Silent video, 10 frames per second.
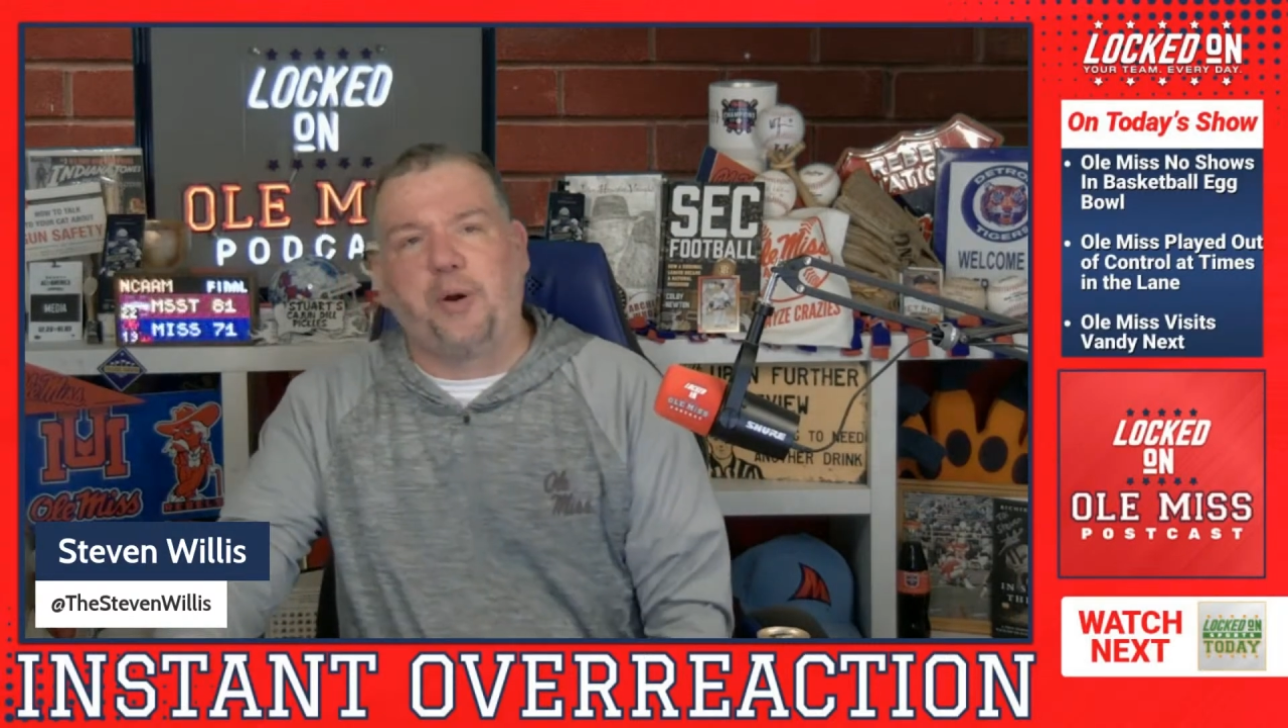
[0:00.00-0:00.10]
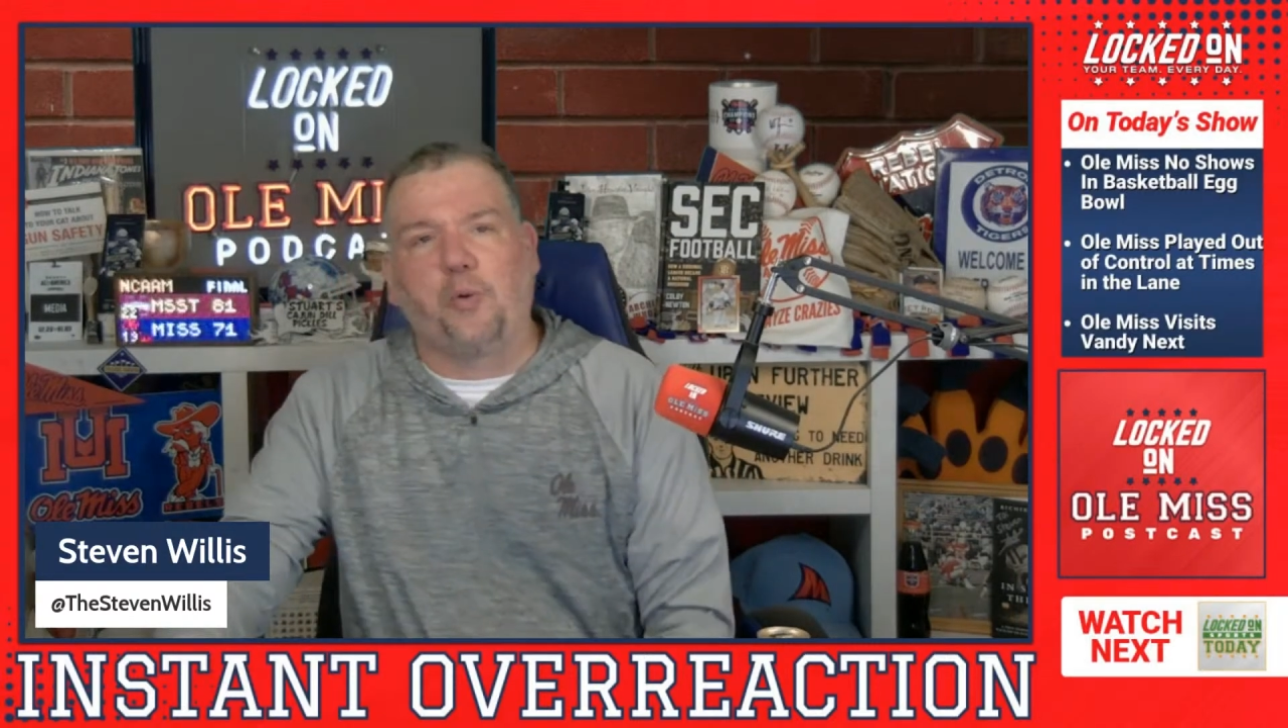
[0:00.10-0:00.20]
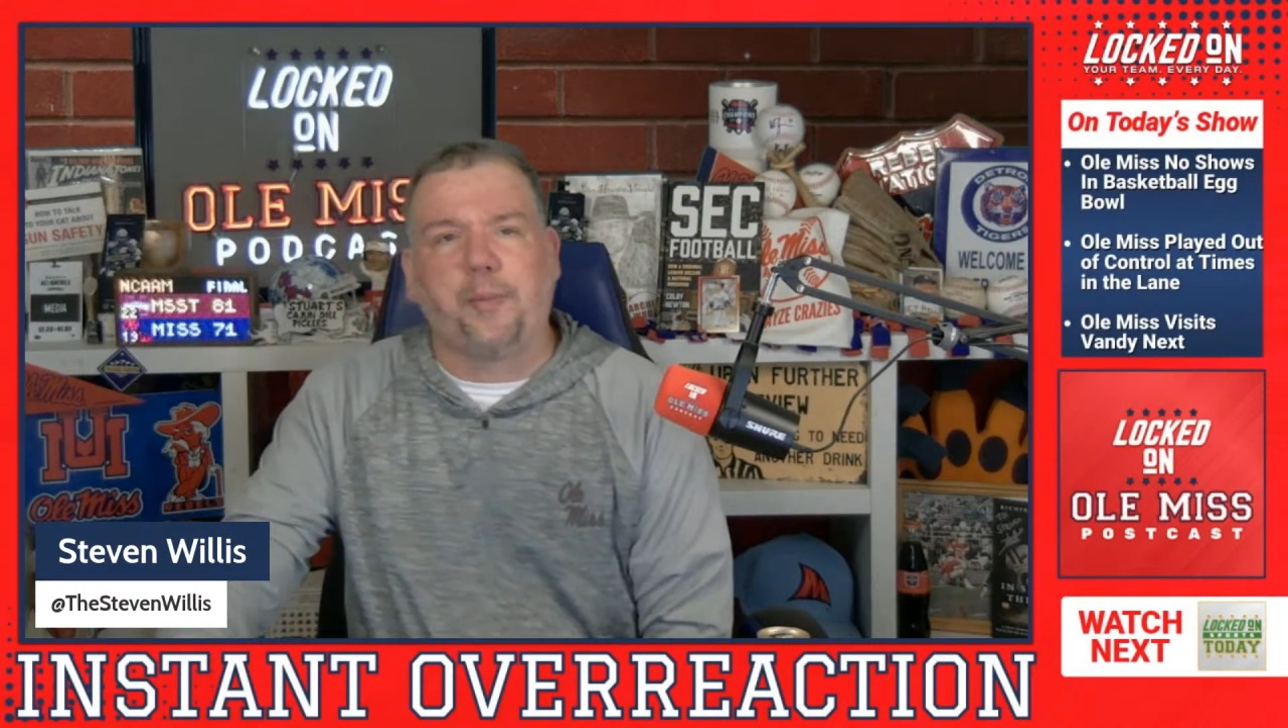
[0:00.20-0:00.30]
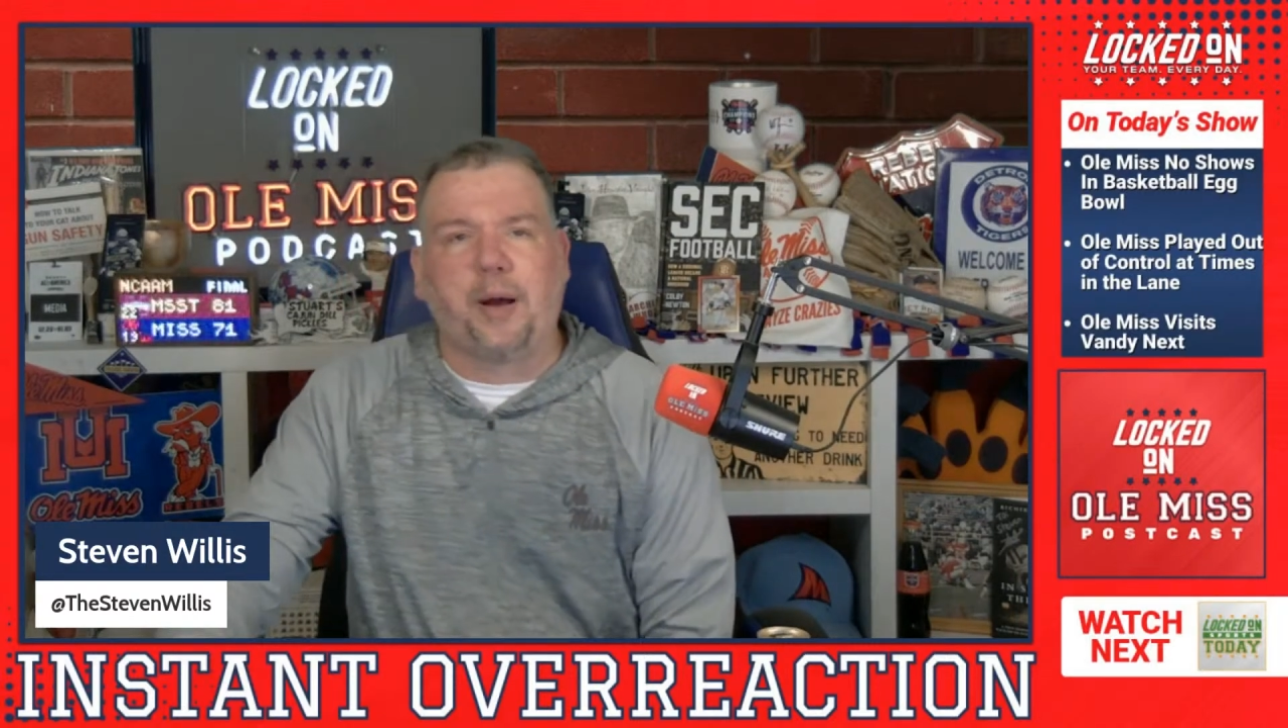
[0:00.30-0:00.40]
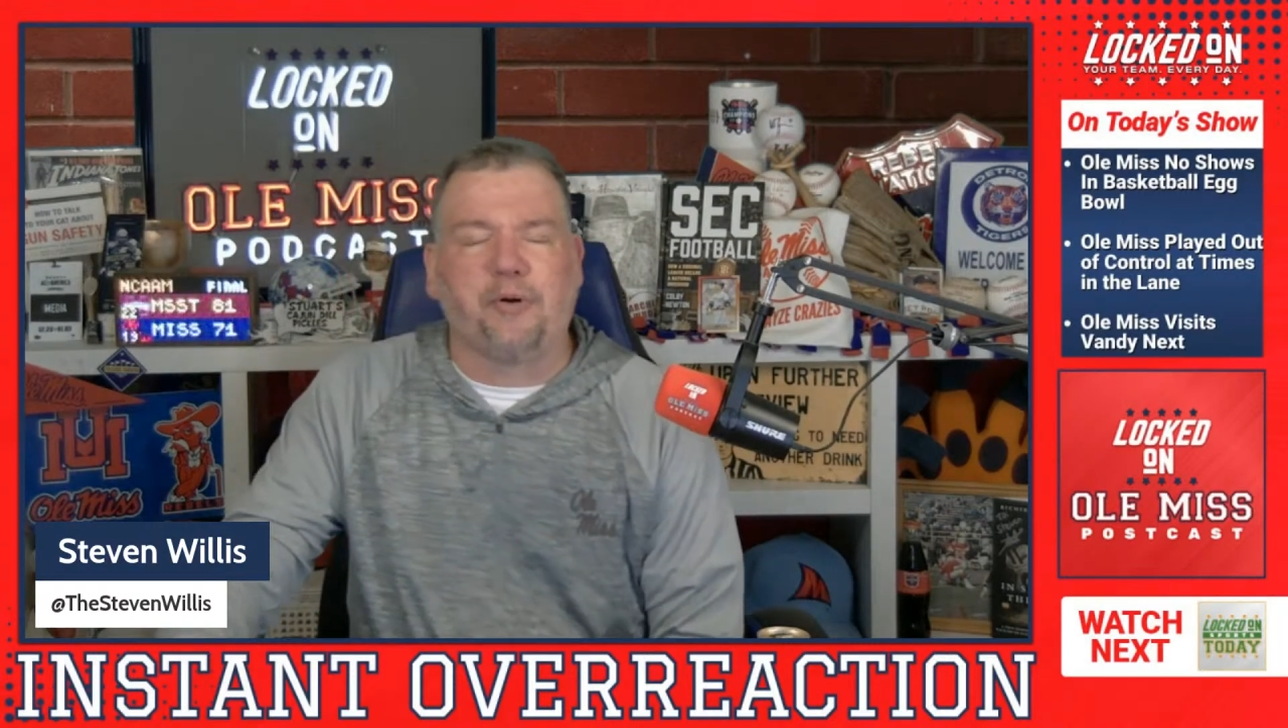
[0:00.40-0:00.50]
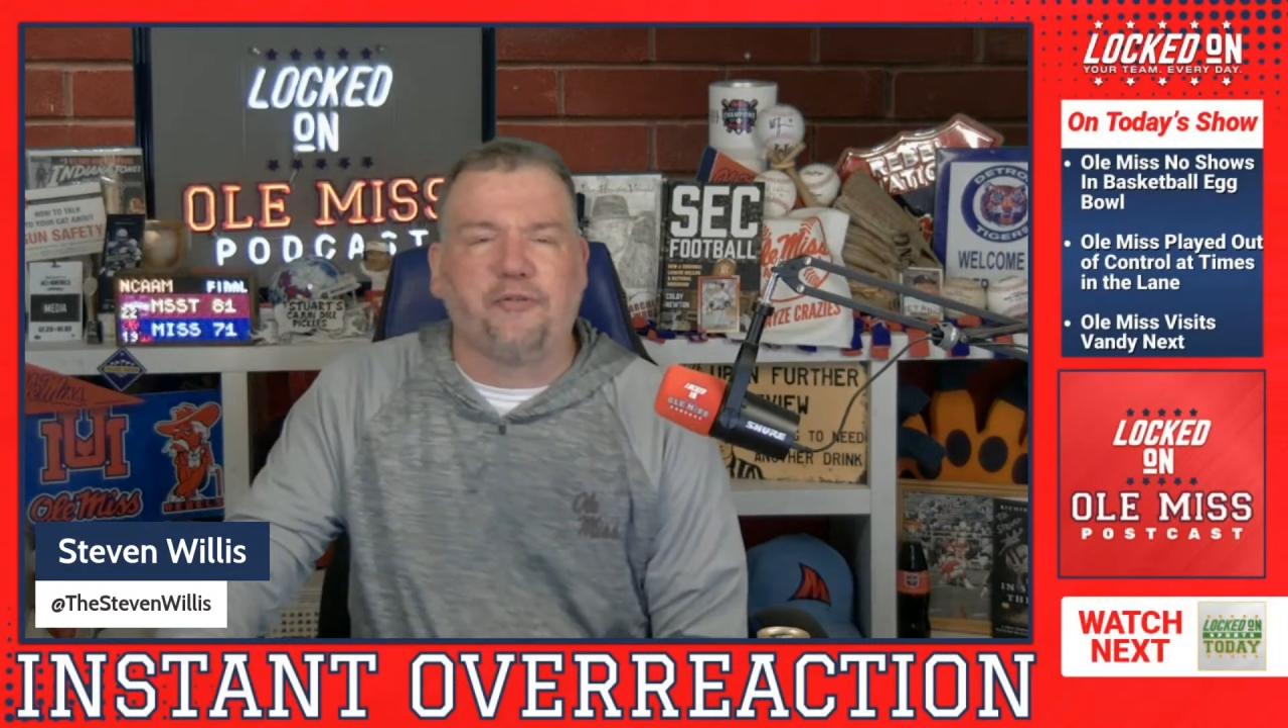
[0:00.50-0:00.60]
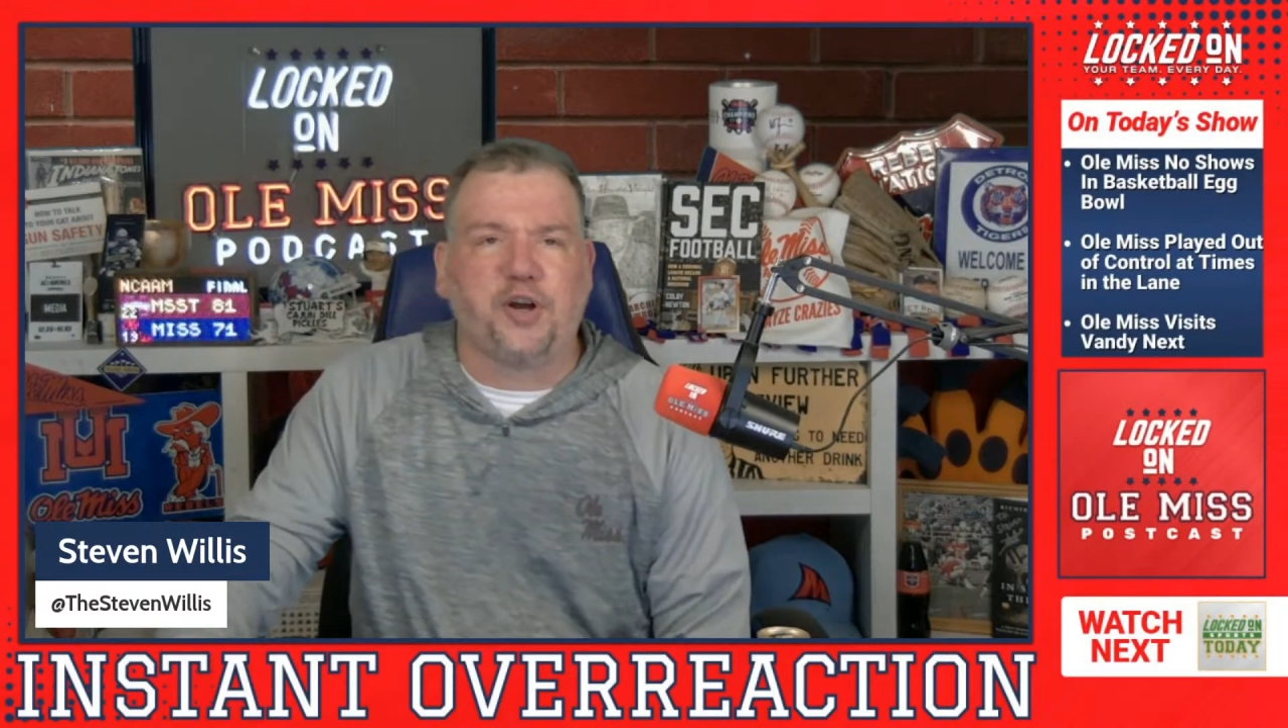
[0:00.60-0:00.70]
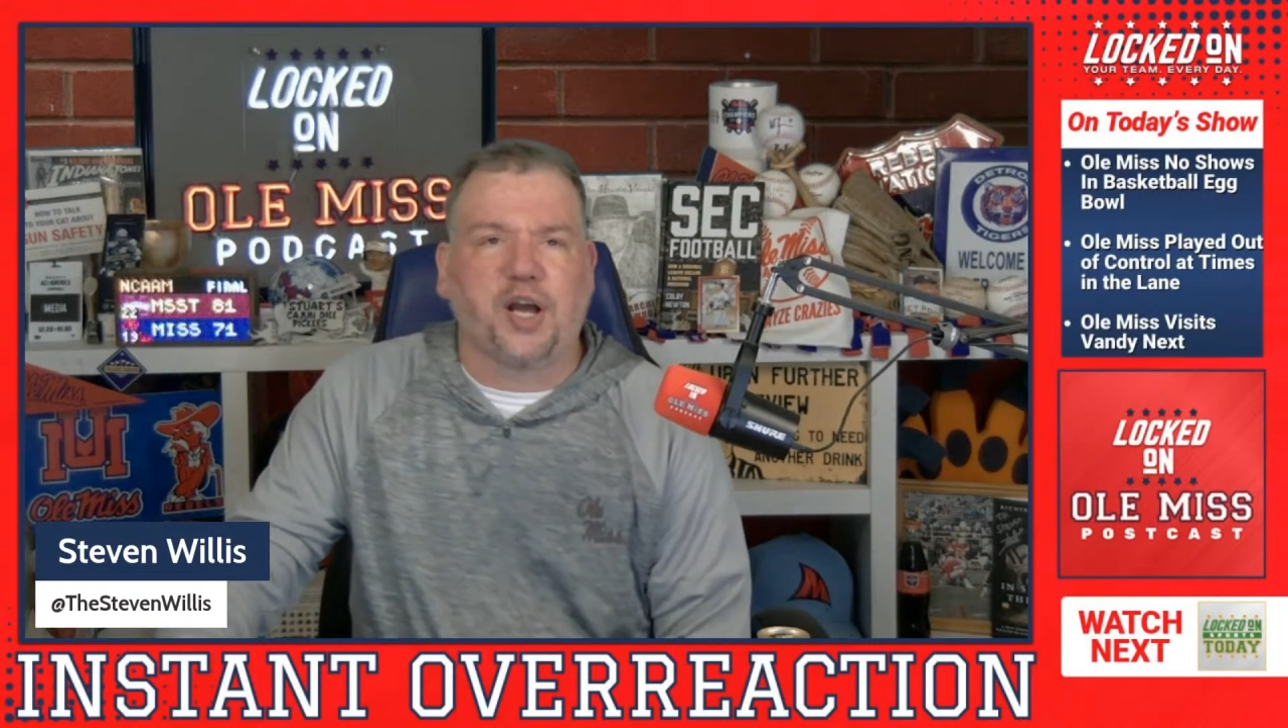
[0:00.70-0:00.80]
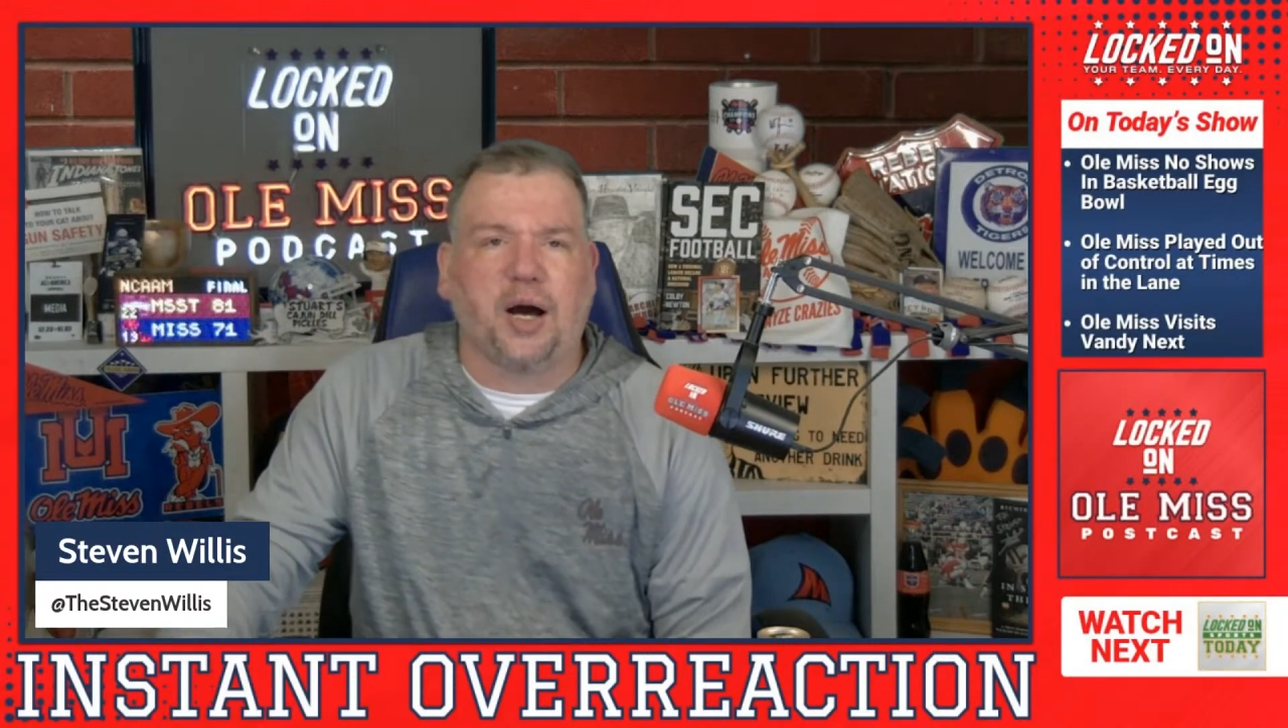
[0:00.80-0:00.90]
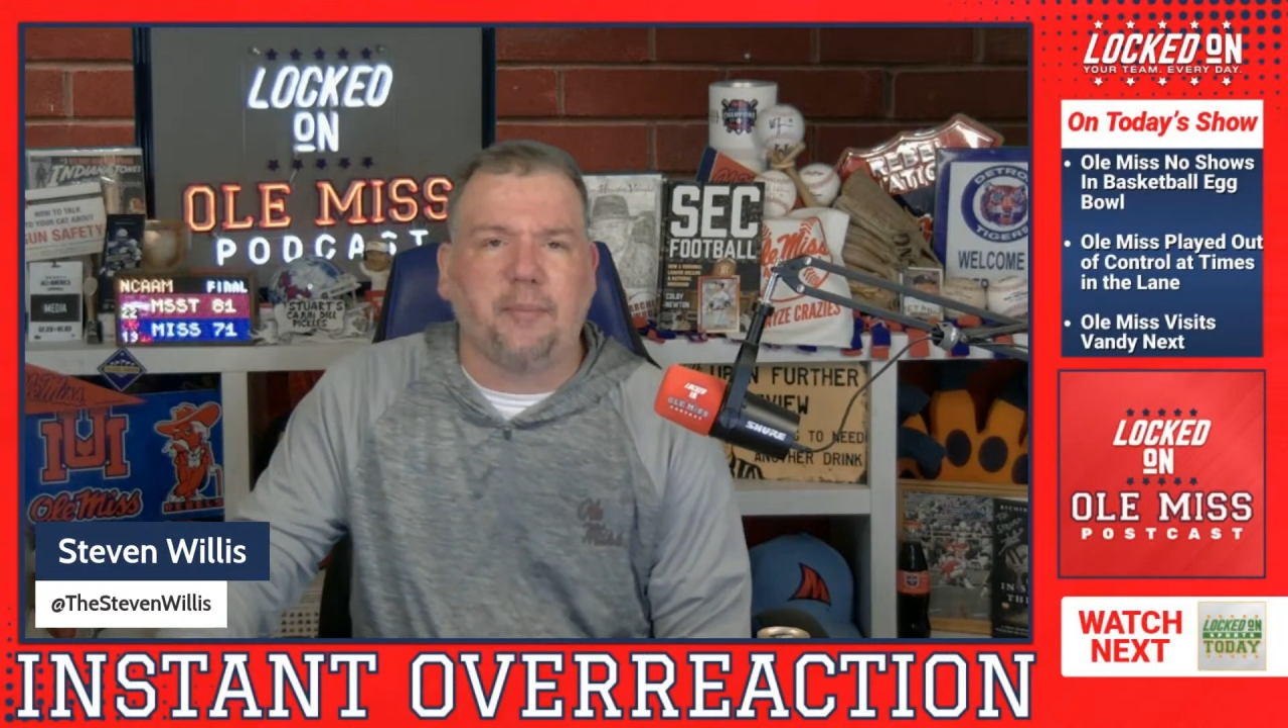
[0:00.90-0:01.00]
Remember, if you
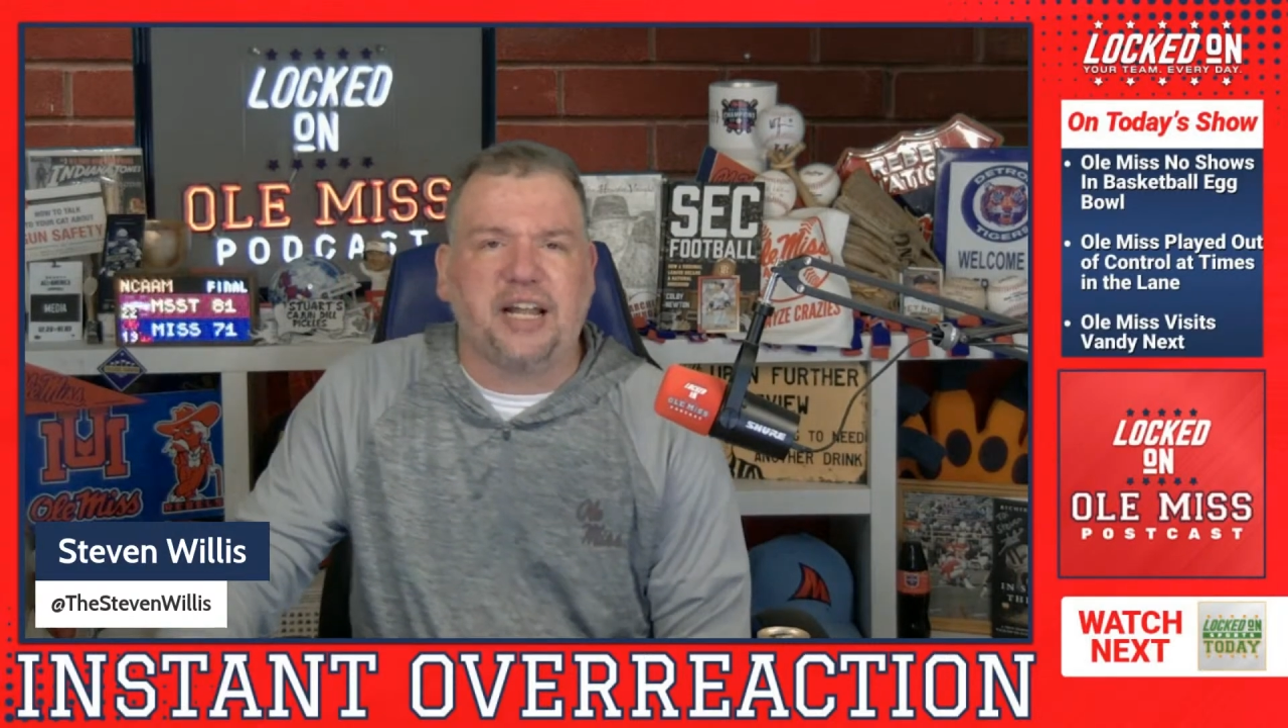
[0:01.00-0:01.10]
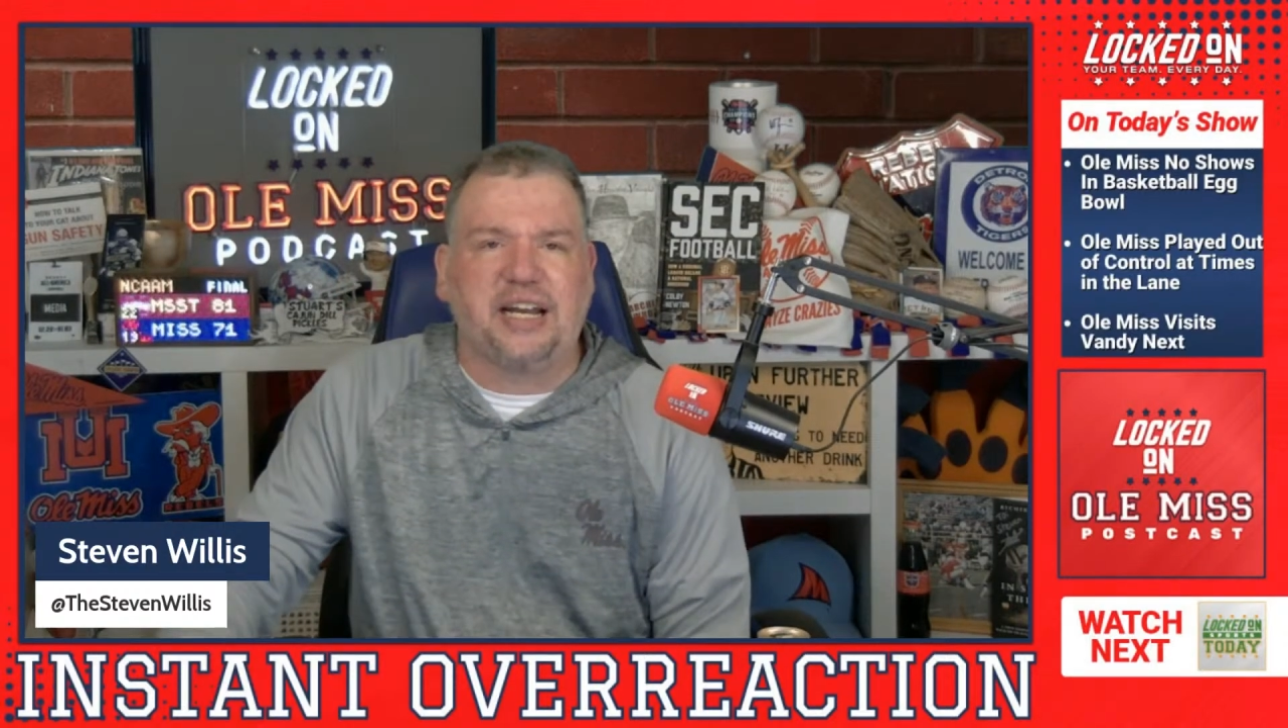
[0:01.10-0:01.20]
comment